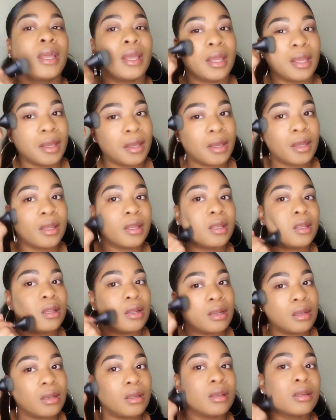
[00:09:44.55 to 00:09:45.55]

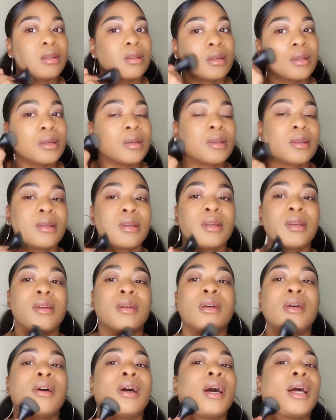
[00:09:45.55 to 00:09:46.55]
and
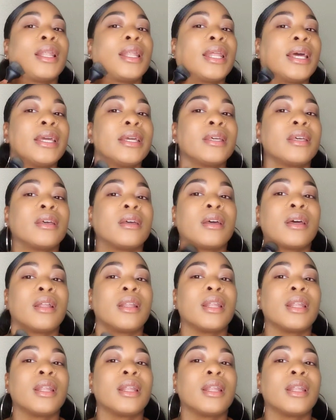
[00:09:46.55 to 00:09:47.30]
I like it.